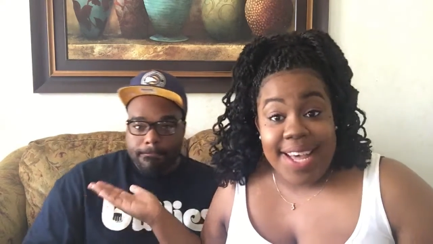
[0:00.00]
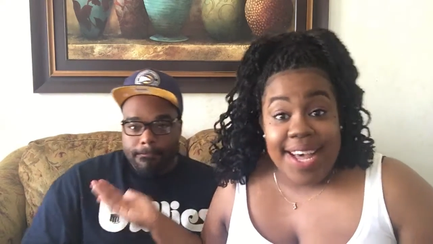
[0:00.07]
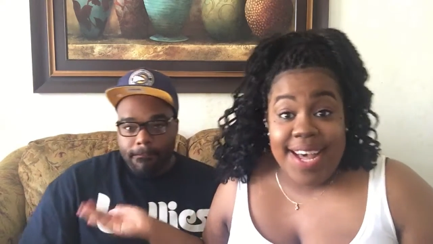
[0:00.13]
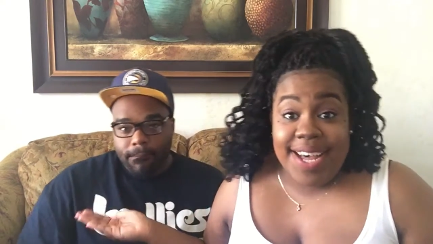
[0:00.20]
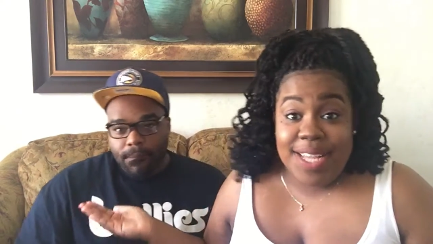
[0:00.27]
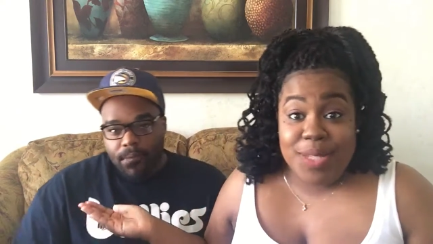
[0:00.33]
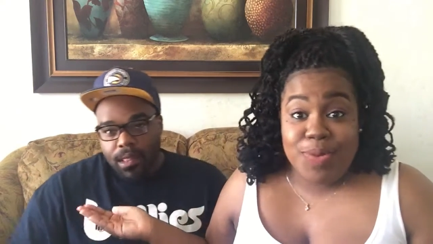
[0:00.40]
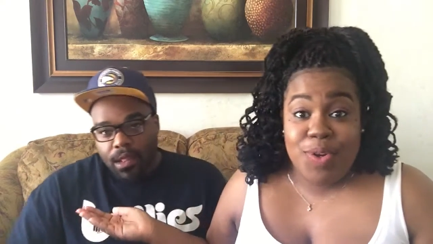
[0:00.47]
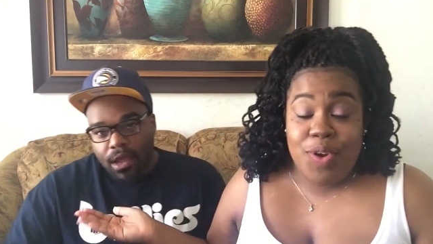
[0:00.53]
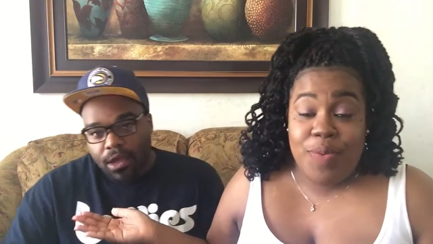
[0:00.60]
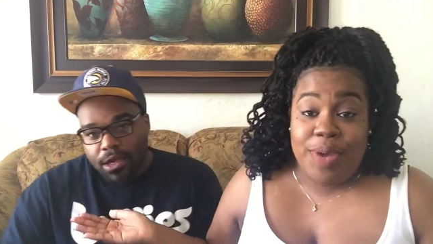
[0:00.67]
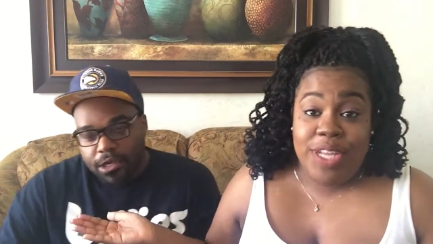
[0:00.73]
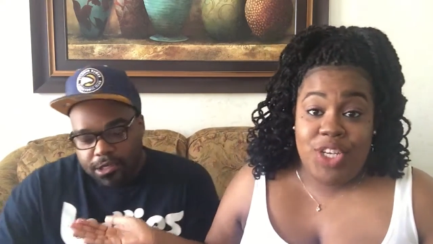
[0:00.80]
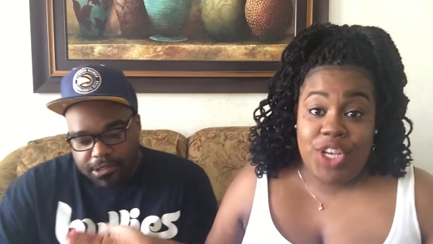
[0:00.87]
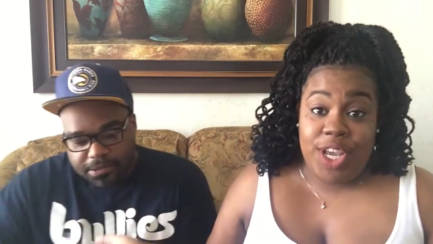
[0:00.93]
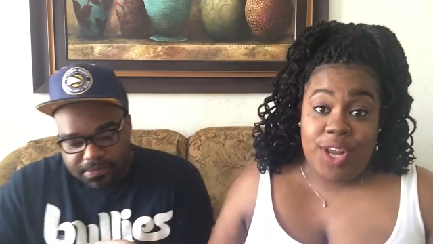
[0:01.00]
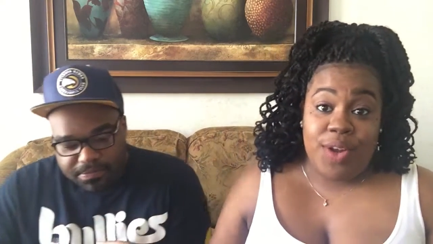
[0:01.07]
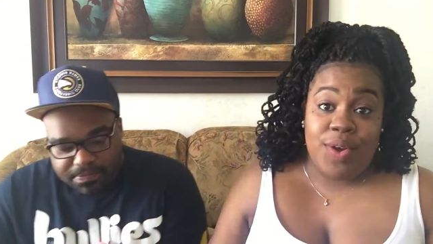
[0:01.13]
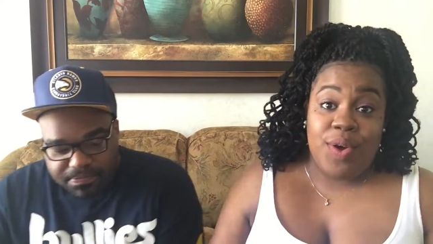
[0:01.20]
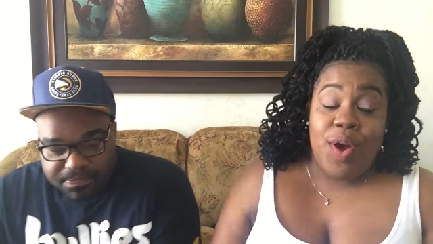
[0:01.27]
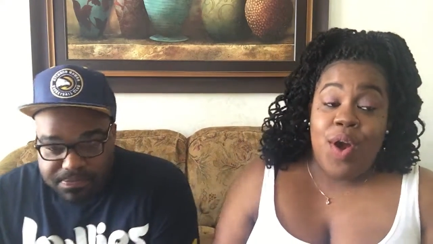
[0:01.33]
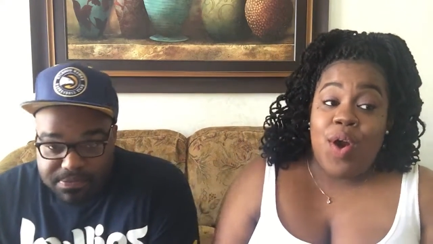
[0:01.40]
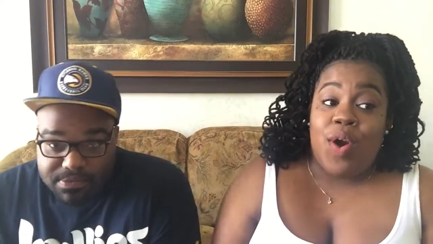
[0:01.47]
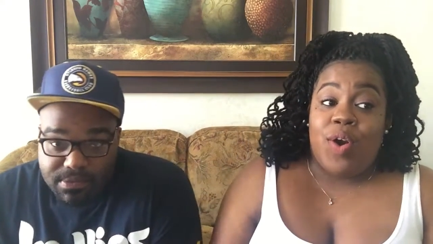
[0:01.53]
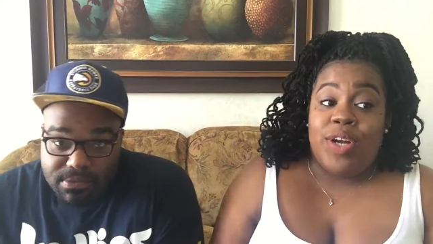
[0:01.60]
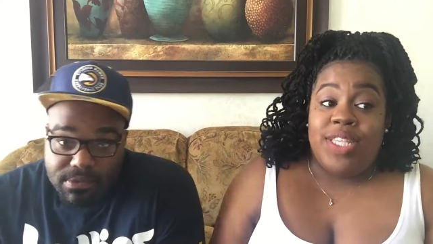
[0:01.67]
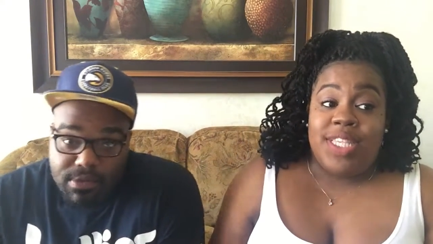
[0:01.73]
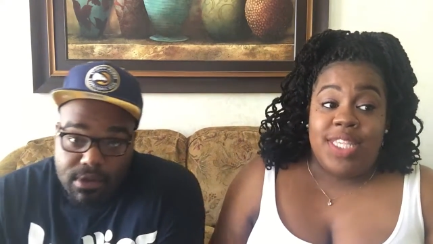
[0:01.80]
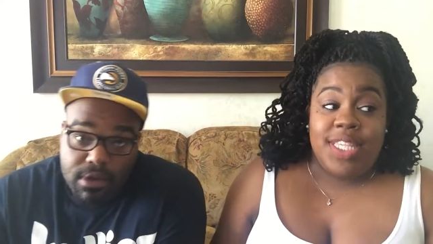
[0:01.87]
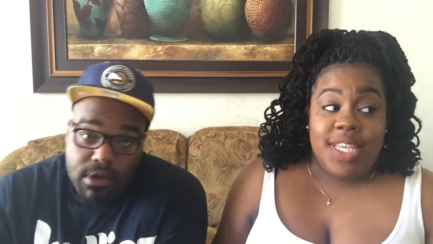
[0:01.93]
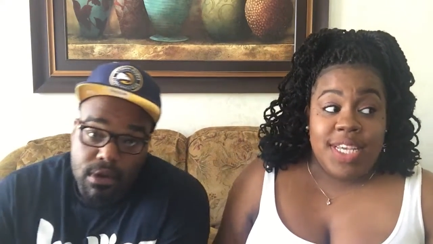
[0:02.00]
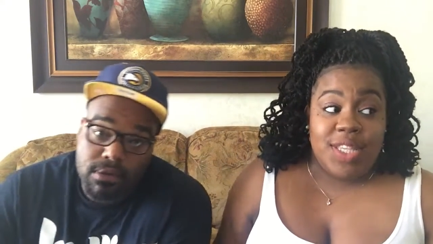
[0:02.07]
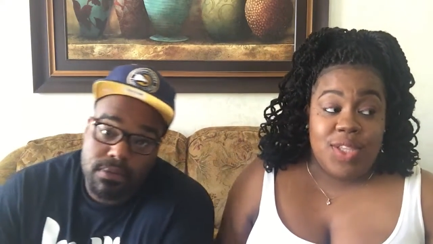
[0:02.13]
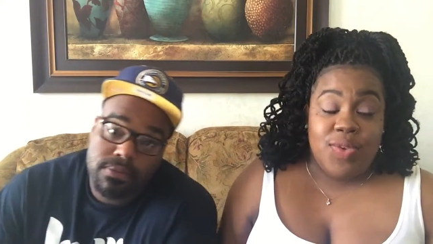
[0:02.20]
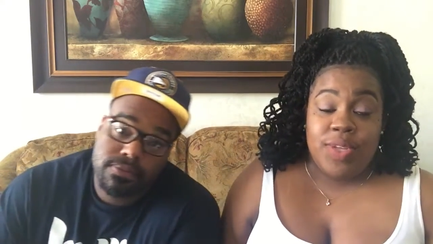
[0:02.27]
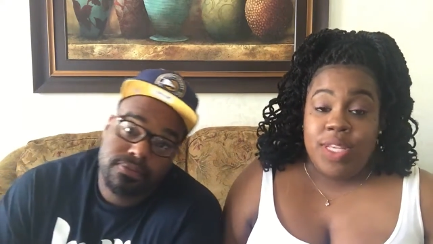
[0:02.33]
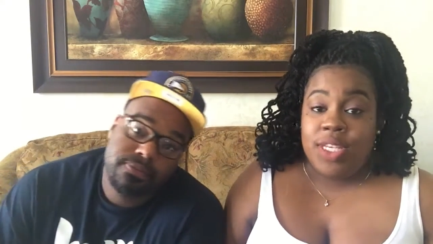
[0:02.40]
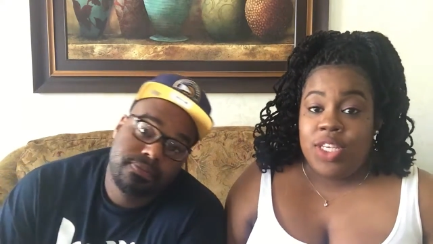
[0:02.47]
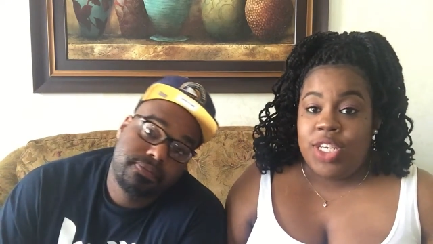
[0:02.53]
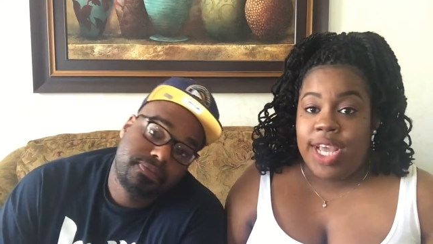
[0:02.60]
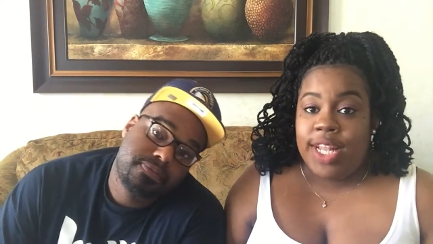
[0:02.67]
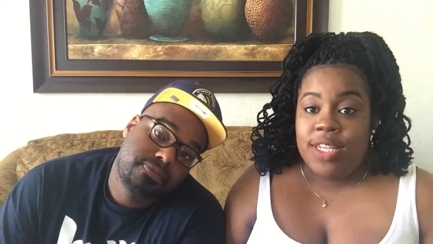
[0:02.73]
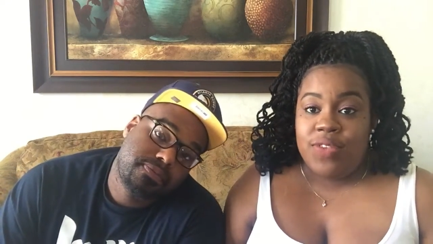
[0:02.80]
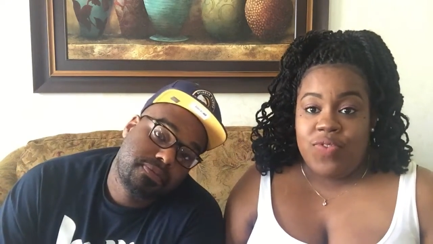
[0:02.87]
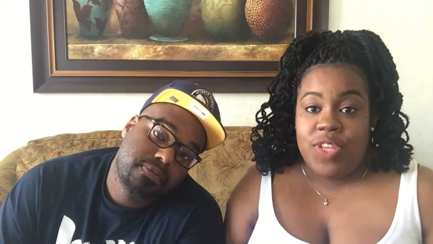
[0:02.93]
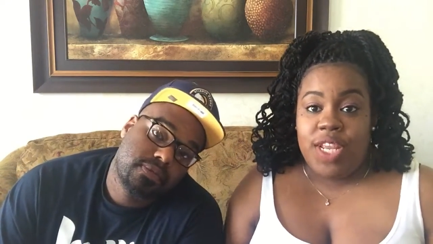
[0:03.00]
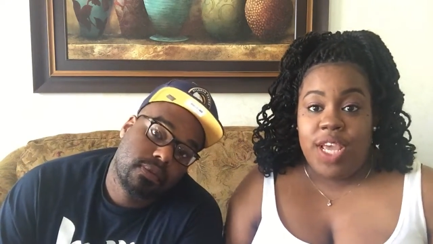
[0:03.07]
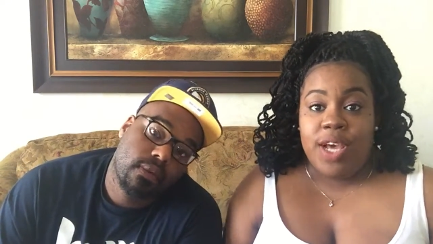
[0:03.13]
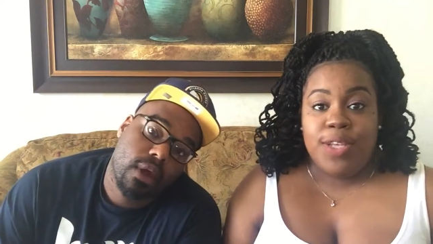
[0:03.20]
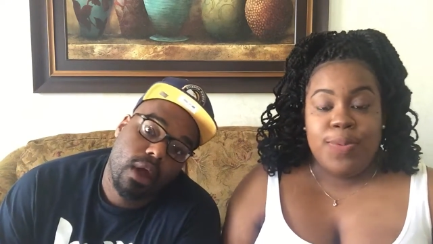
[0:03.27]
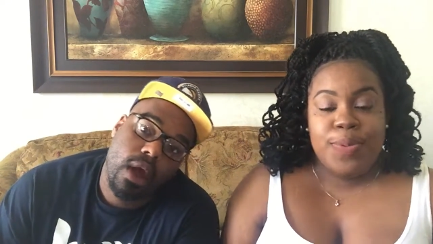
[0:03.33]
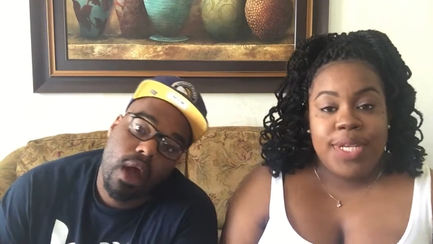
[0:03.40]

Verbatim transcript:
Speaker 1: husband on my channel or to see us do any challenge videos,